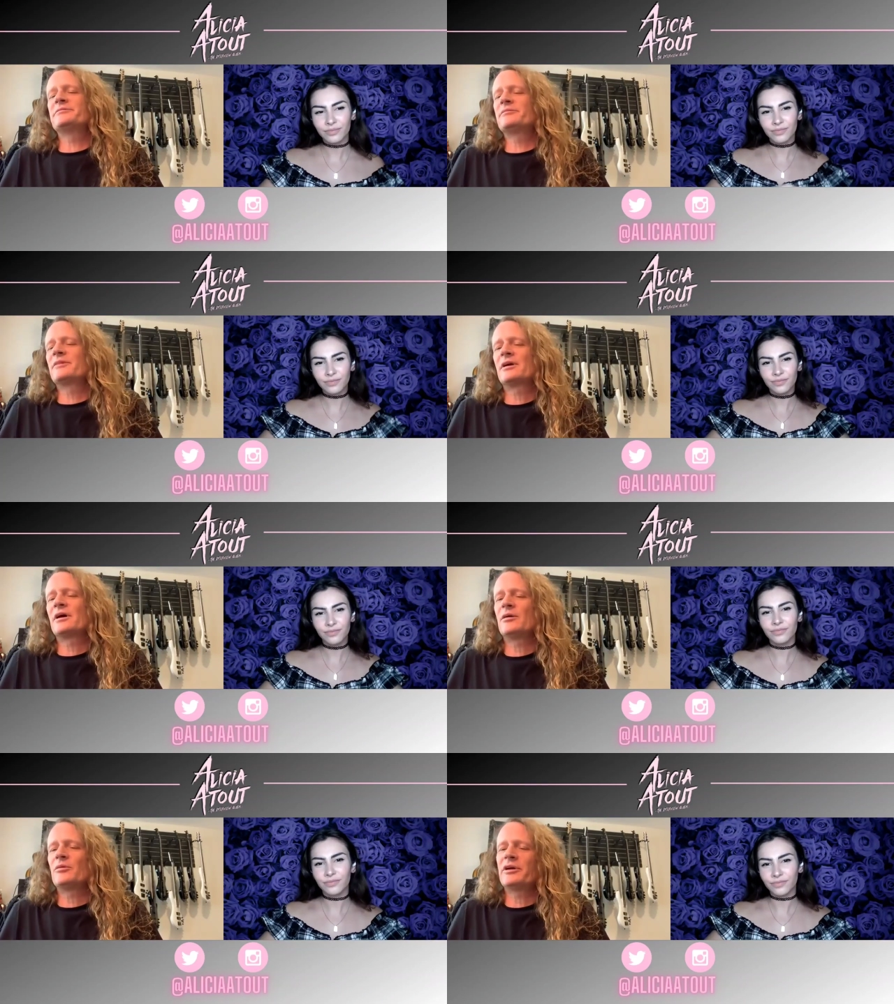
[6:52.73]
Speaker 1: just
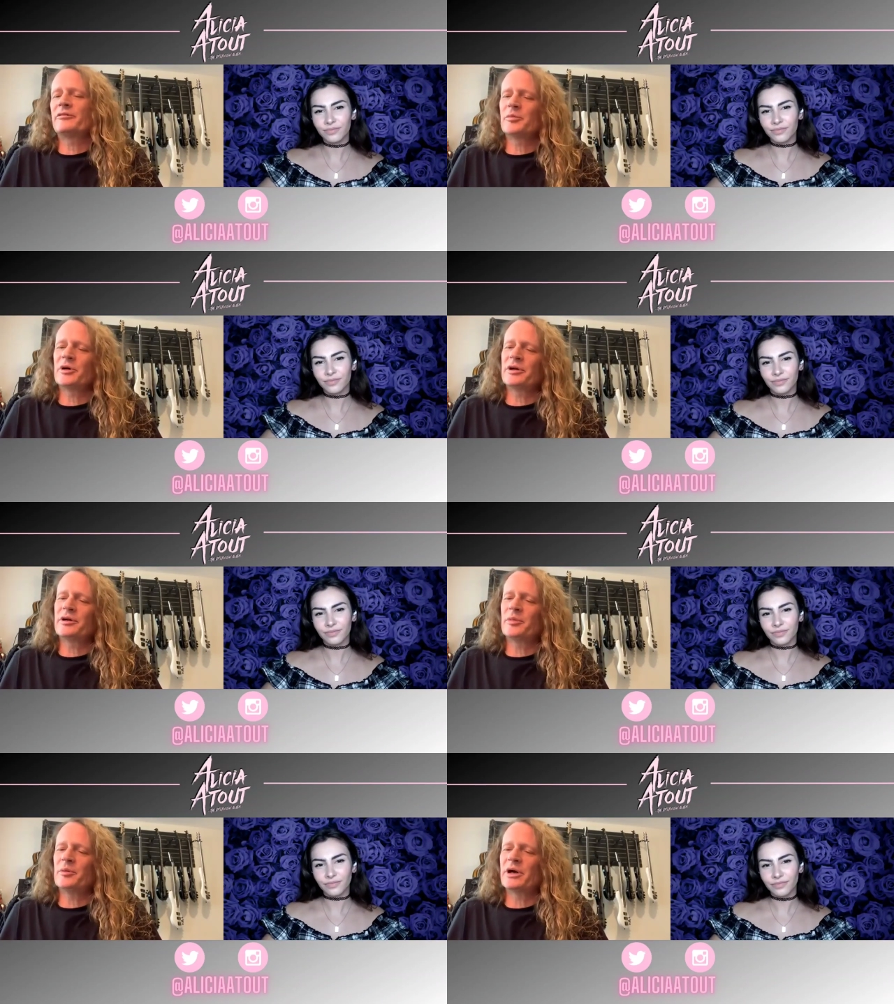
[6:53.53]
kind of want
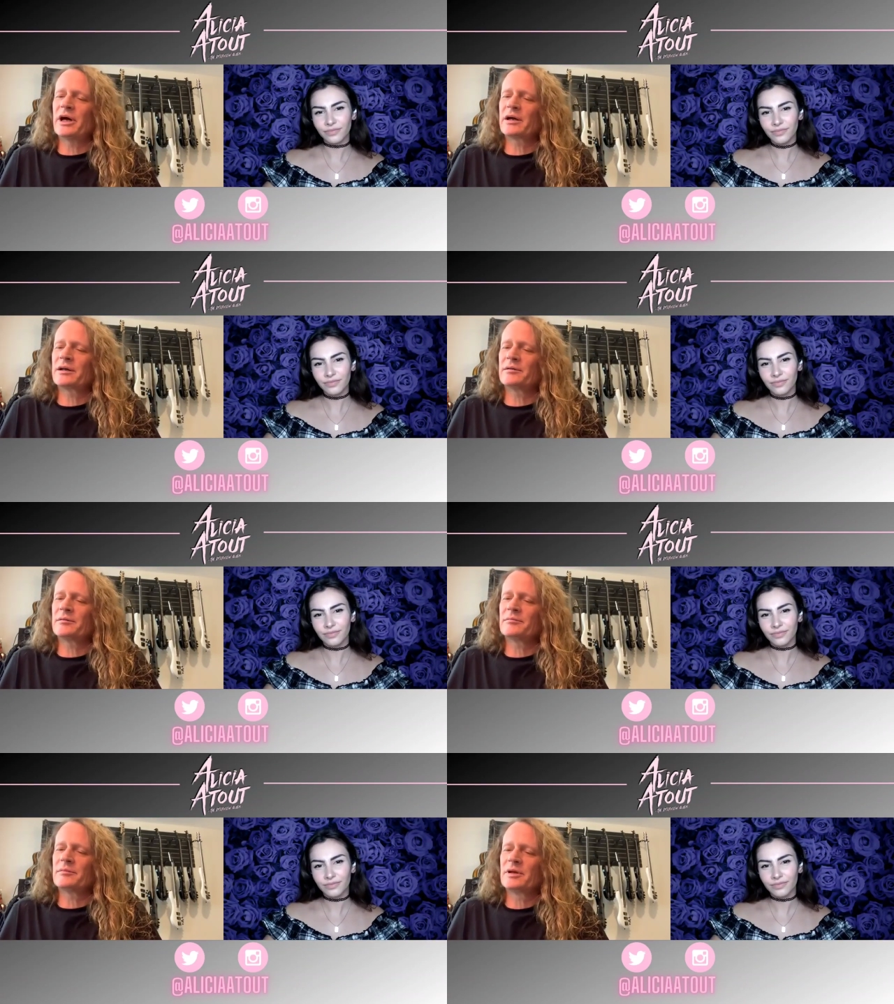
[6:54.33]
everybody to be back
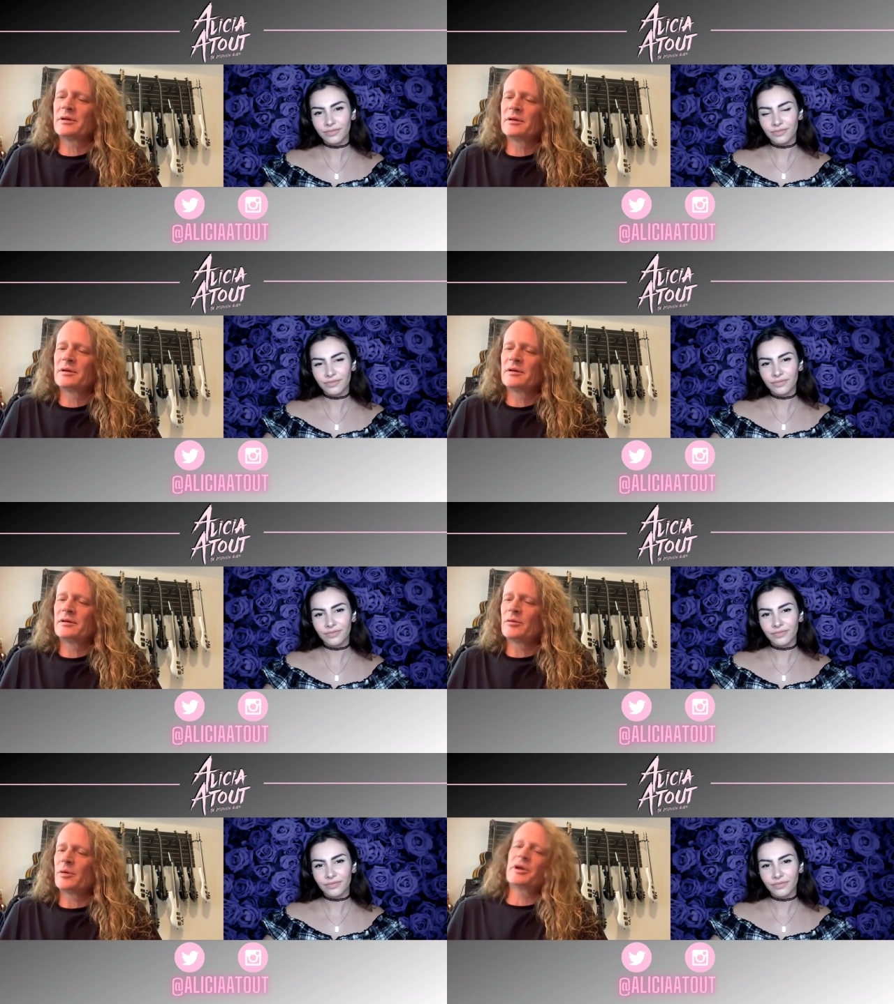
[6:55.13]
and
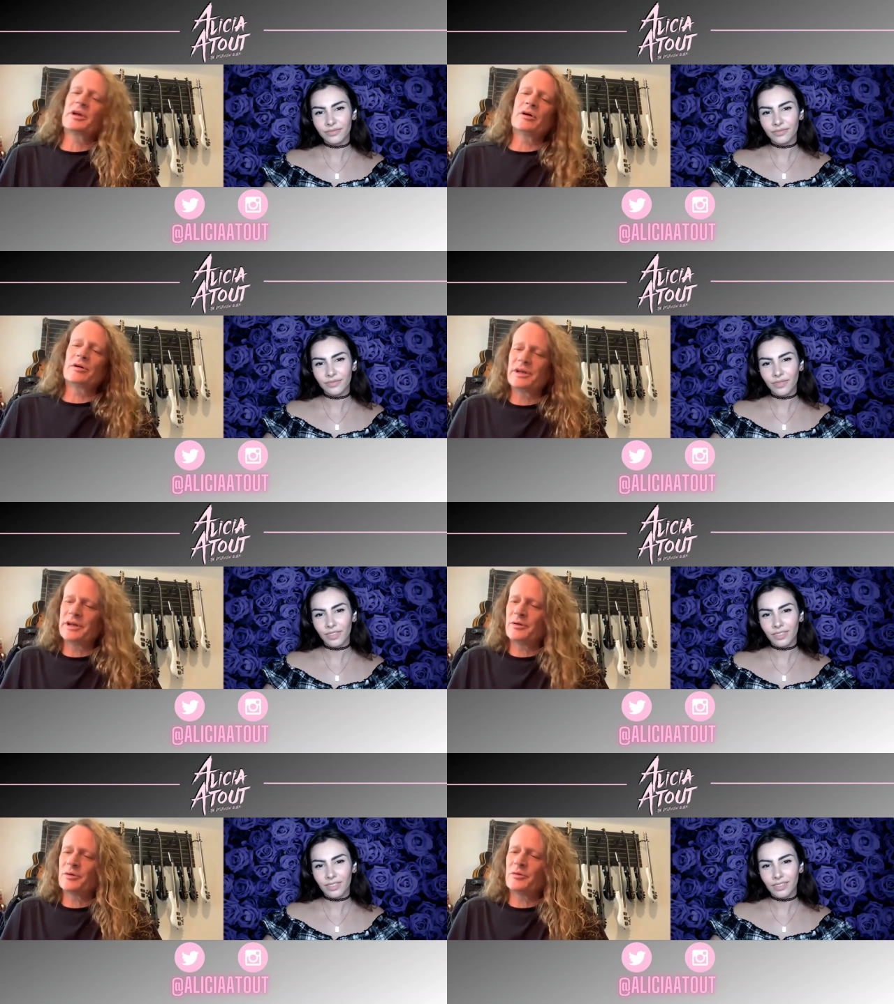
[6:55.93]
where we can all
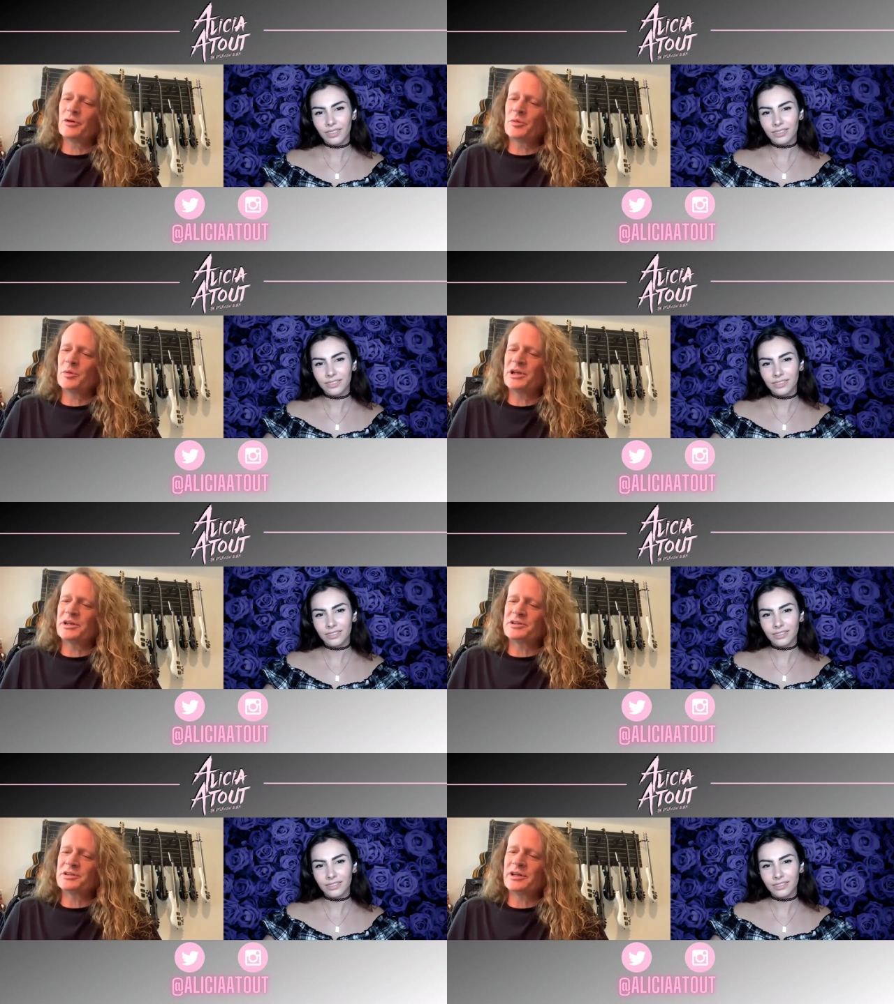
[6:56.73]
get into a room and
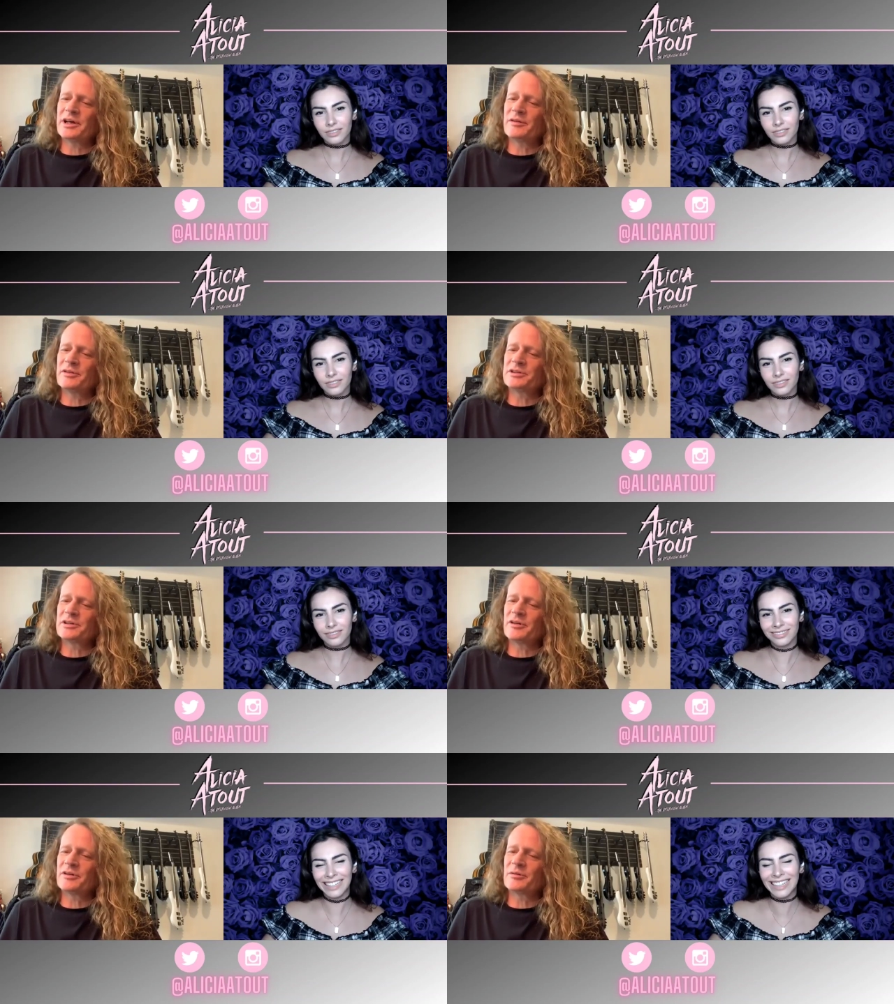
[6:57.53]
beat the shit out of
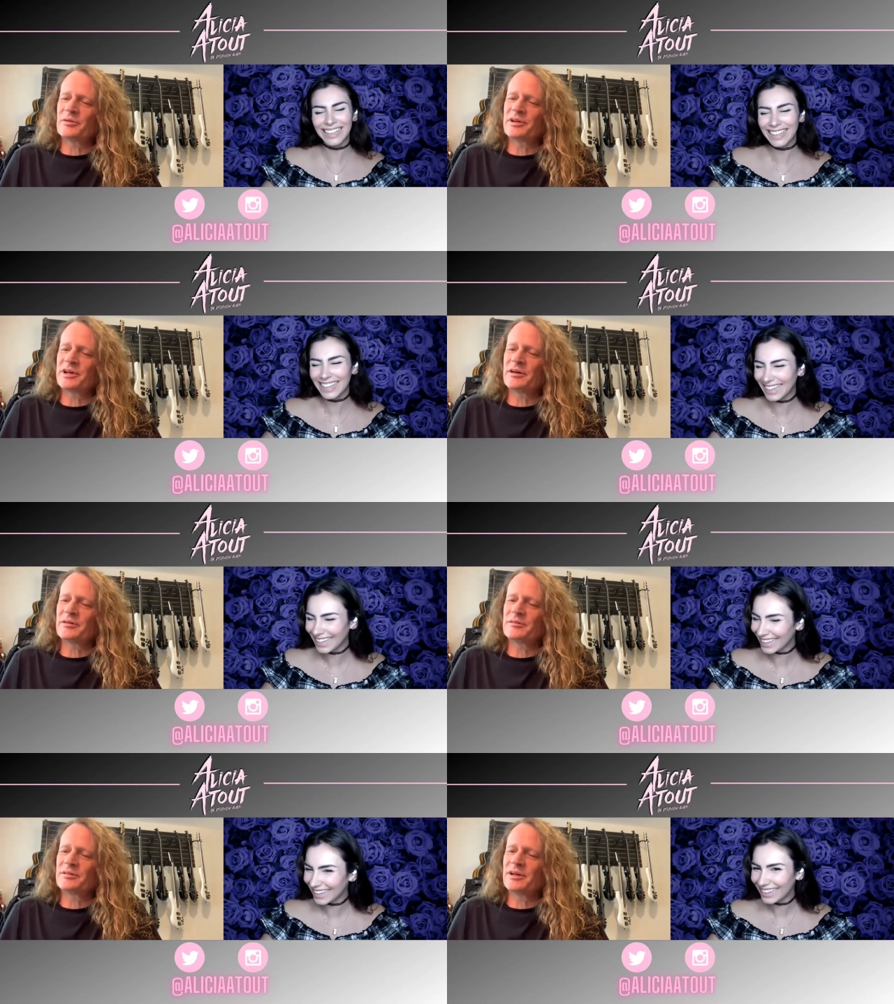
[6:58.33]
each other
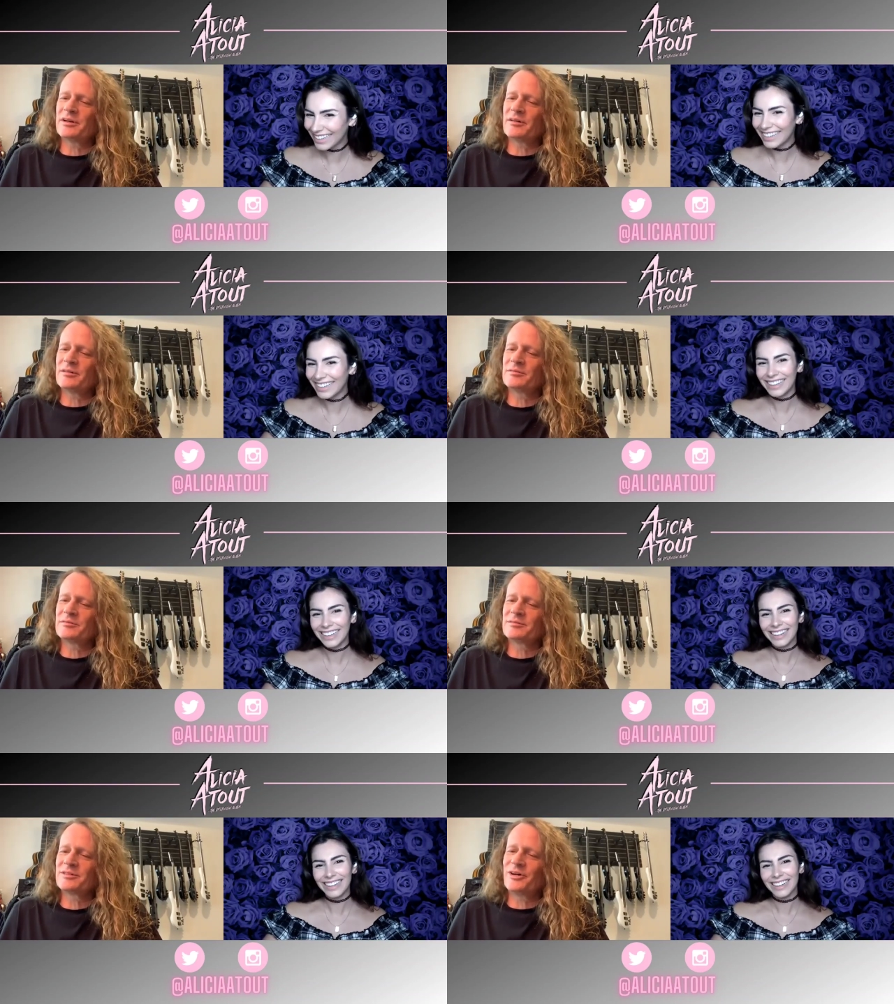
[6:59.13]
without, you know,
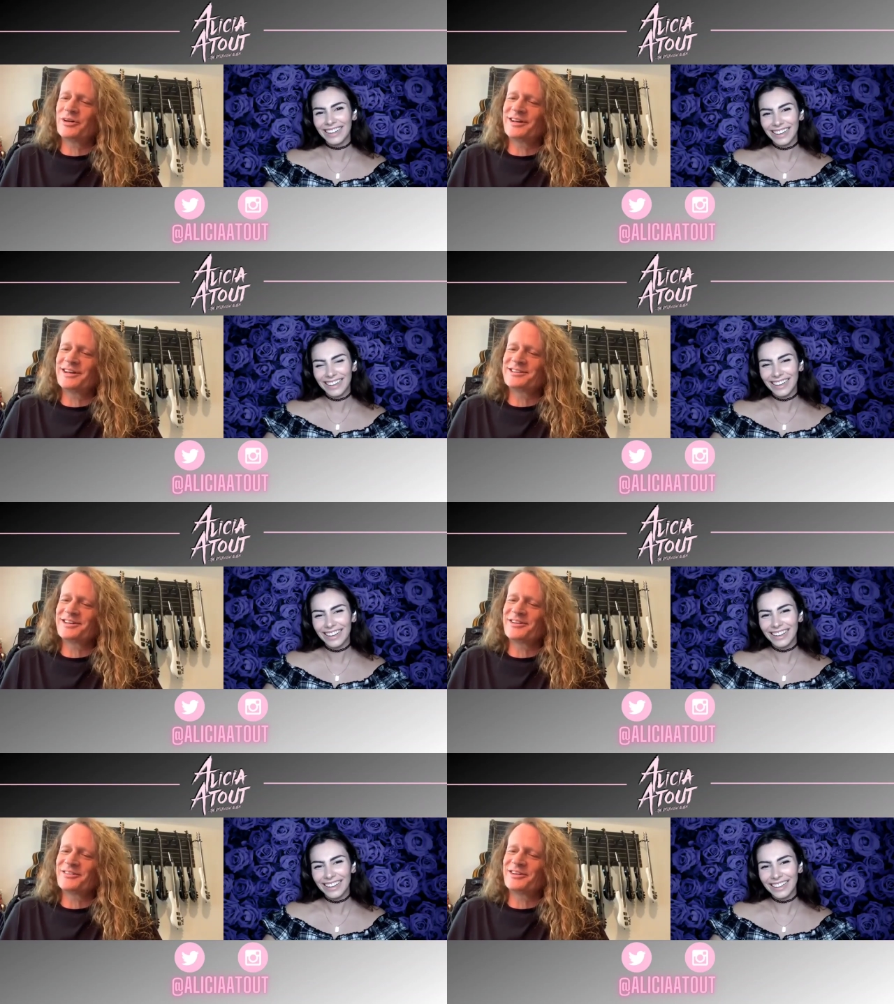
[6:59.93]
hurting
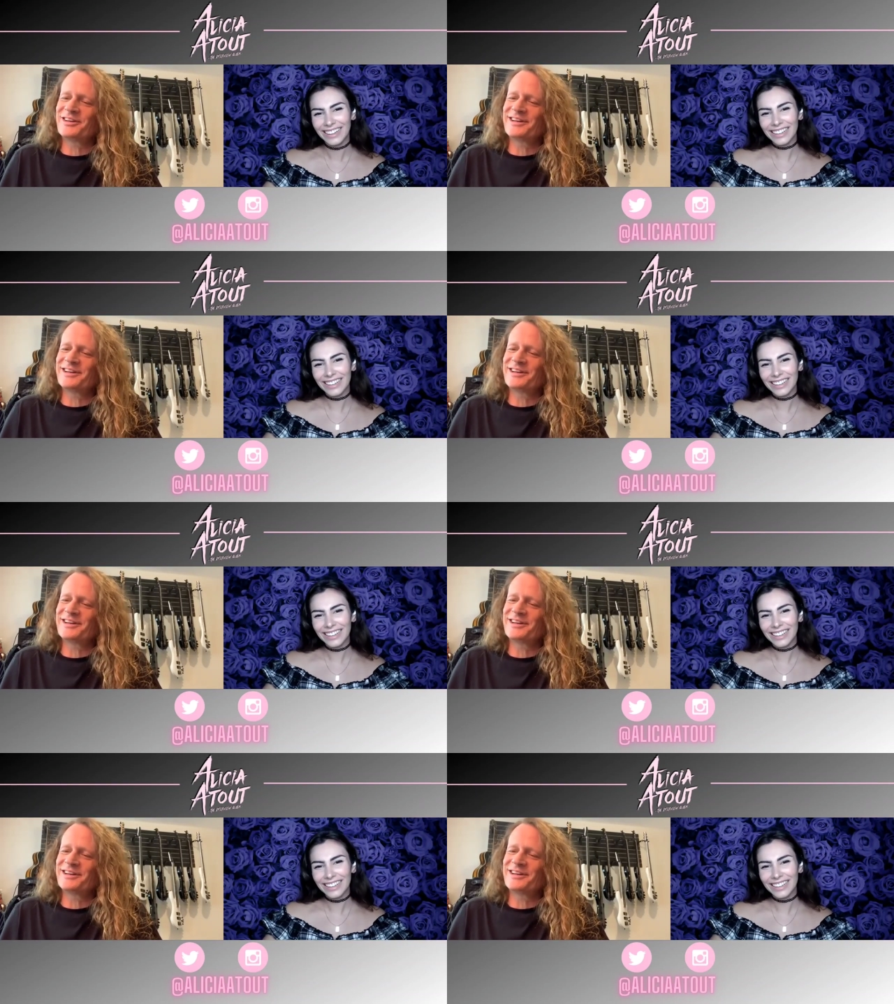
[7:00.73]
each other